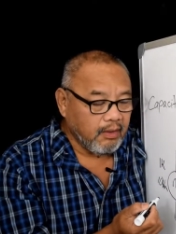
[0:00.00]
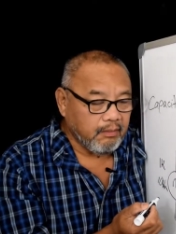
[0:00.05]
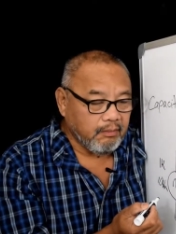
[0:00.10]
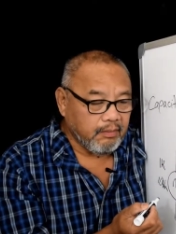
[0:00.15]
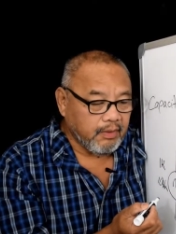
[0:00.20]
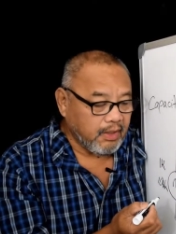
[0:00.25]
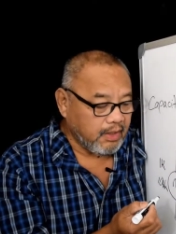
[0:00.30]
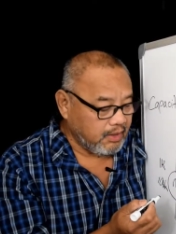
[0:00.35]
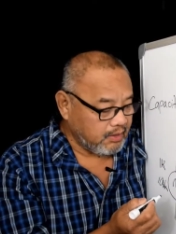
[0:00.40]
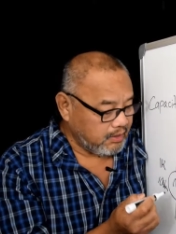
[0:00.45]

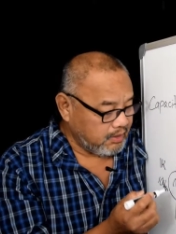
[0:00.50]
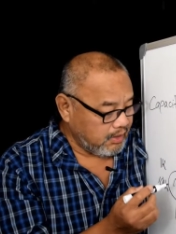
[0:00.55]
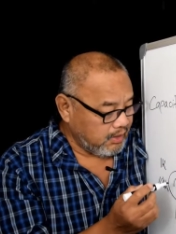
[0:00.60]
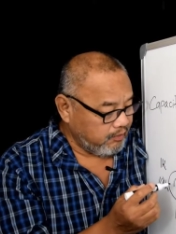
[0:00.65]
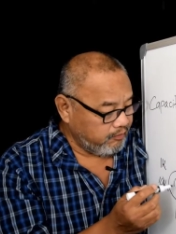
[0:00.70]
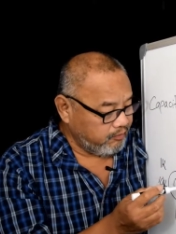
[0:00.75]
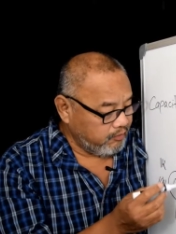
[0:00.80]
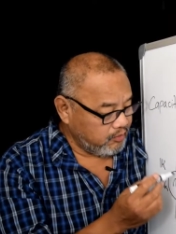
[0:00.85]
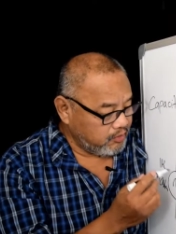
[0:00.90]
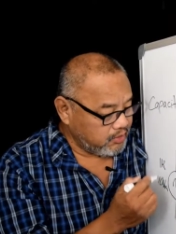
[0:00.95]
But
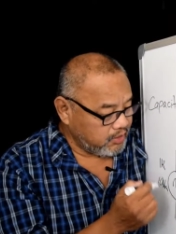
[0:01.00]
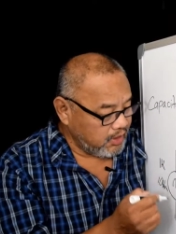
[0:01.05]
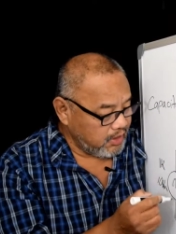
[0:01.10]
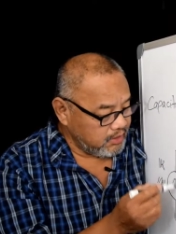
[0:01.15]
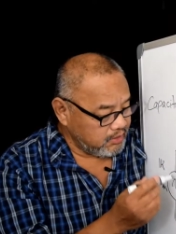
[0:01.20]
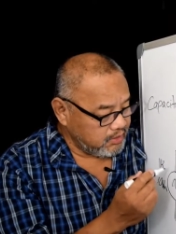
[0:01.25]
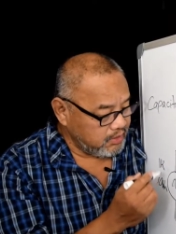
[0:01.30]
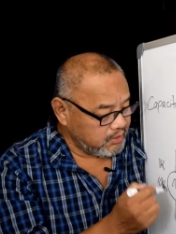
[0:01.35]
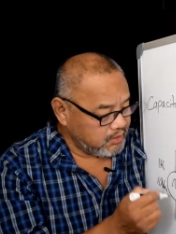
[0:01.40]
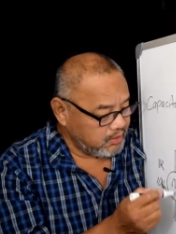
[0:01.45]
if you
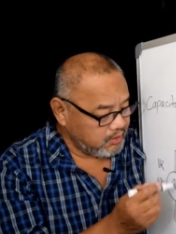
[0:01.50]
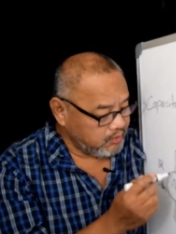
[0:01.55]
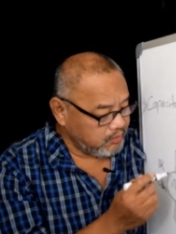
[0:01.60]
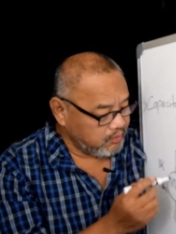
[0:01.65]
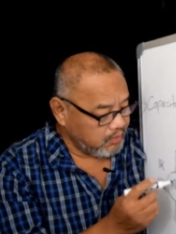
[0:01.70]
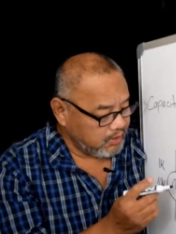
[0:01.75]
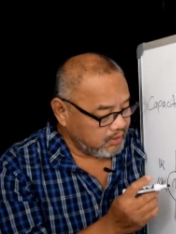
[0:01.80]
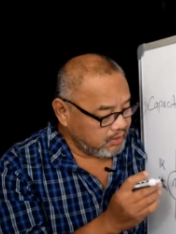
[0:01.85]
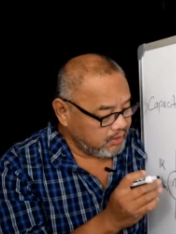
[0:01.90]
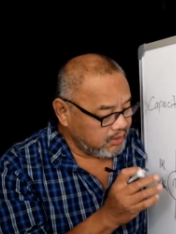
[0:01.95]
change this
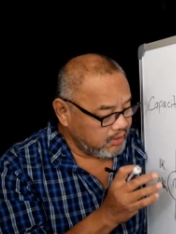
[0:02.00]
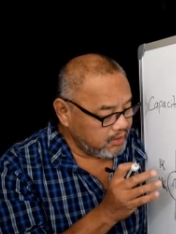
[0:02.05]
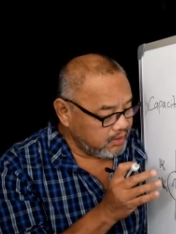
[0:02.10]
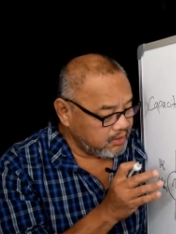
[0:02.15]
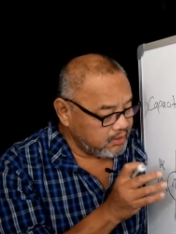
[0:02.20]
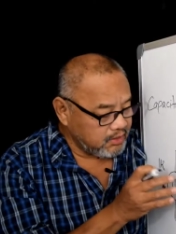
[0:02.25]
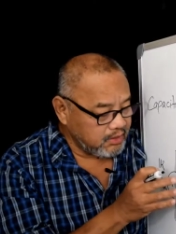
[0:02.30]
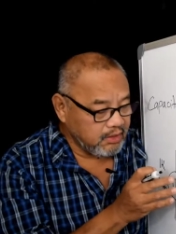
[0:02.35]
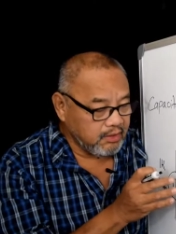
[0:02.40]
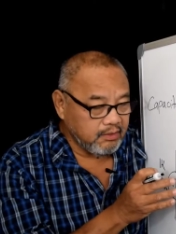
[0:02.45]
into a
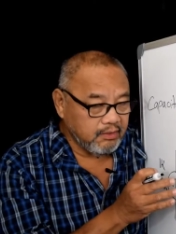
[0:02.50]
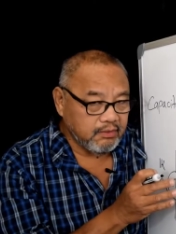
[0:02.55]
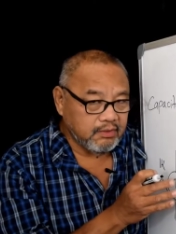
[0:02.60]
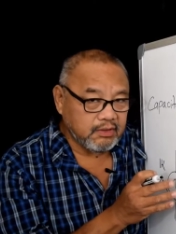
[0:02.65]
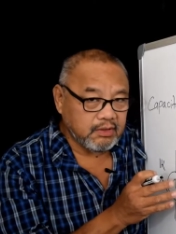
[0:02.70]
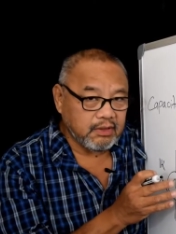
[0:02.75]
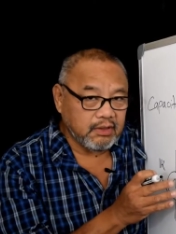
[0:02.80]
DC